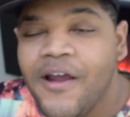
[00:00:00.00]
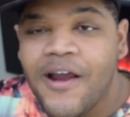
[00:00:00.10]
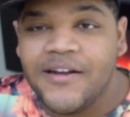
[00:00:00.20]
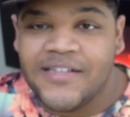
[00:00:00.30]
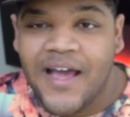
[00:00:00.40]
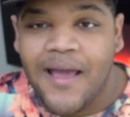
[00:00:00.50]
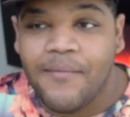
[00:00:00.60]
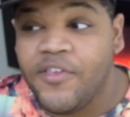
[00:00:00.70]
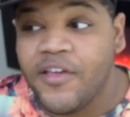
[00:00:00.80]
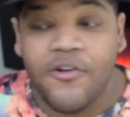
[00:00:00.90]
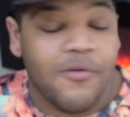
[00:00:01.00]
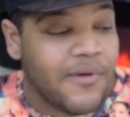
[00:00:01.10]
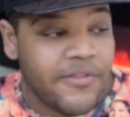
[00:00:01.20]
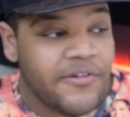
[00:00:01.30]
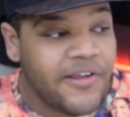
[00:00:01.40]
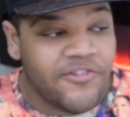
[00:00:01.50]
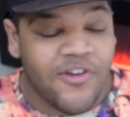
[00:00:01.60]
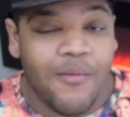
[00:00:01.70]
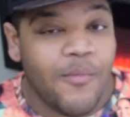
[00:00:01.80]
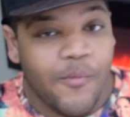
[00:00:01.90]
our times, and her brother
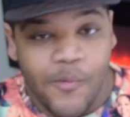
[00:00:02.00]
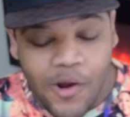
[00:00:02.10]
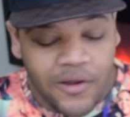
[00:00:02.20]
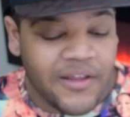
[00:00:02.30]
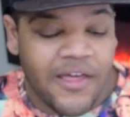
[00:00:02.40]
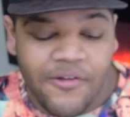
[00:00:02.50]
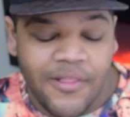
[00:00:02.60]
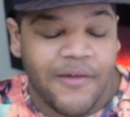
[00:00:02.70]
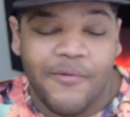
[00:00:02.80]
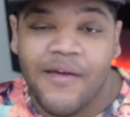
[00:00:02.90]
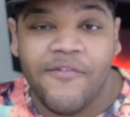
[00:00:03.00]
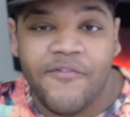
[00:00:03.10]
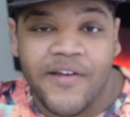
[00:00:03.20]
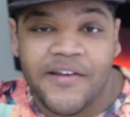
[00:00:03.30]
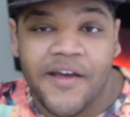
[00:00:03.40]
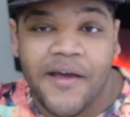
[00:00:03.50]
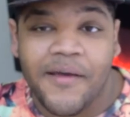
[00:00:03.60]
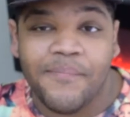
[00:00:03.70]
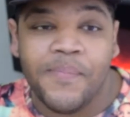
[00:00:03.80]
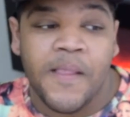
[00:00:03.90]
Tayshawn, when we're all together, like, we have a fun
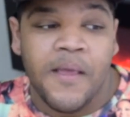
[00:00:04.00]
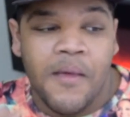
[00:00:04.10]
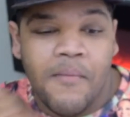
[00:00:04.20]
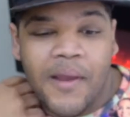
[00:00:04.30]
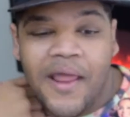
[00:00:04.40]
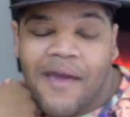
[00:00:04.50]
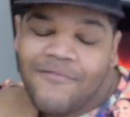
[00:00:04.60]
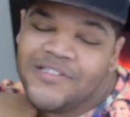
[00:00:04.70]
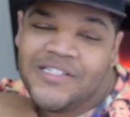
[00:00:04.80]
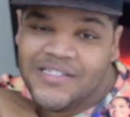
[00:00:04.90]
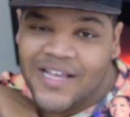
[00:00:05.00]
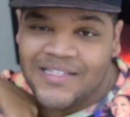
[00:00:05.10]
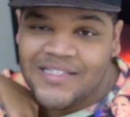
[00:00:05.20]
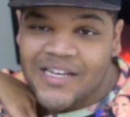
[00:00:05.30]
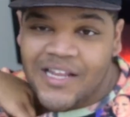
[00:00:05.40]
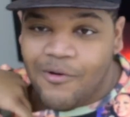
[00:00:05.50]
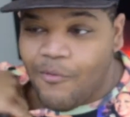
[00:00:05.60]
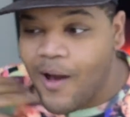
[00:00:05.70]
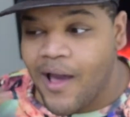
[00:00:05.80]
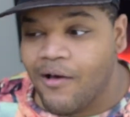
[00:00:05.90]
time. But I haven't seen Destiny in a
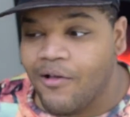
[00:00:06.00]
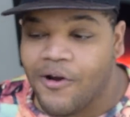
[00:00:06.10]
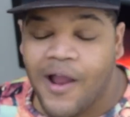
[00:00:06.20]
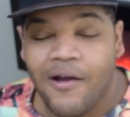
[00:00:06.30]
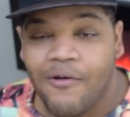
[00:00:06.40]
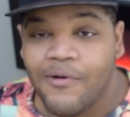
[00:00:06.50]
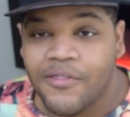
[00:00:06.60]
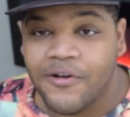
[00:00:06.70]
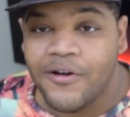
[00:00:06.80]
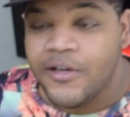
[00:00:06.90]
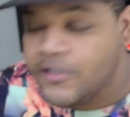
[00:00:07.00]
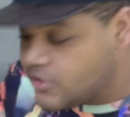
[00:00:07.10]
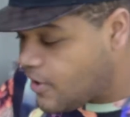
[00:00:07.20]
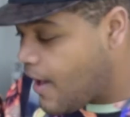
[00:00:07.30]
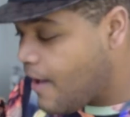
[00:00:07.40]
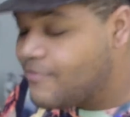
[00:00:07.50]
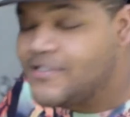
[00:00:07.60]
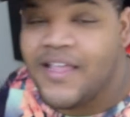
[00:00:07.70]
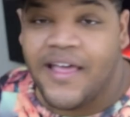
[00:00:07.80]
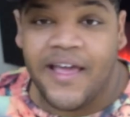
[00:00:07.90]
while or hung out with her, so I
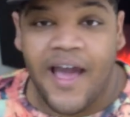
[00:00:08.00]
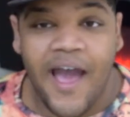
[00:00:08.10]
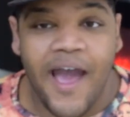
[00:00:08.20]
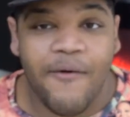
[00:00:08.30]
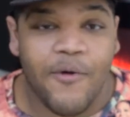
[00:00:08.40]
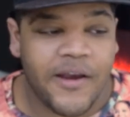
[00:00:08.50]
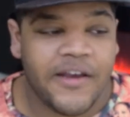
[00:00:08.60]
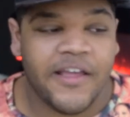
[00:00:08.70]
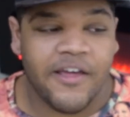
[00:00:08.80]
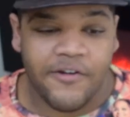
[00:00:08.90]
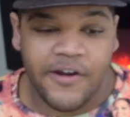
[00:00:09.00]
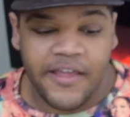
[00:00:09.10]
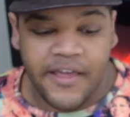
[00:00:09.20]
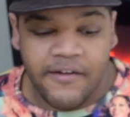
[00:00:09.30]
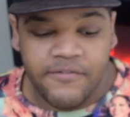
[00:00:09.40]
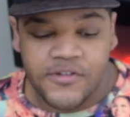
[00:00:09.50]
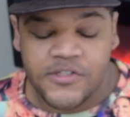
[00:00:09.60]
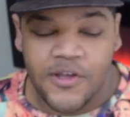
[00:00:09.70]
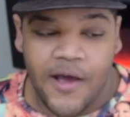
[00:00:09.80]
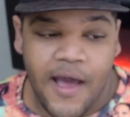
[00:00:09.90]
was like, I wanted to get her a gift.
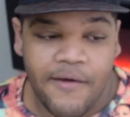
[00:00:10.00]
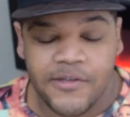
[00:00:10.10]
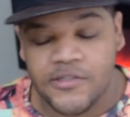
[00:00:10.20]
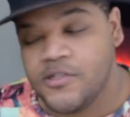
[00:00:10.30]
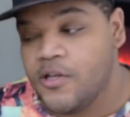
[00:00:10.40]
So I was